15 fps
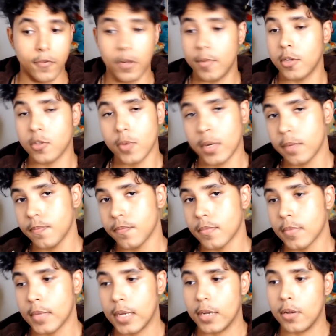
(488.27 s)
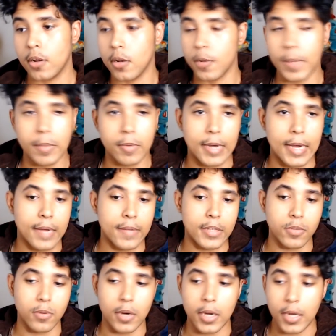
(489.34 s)
Follow me on Twitter. I know a lot of people
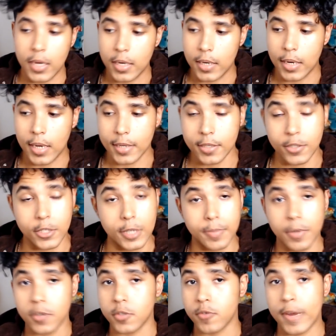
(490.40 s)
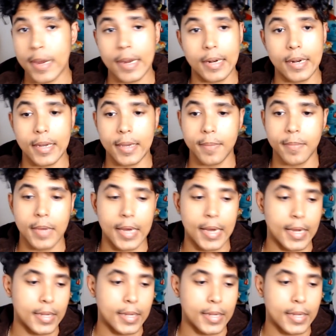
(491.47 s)
have, that's where I like to shitpost regularly.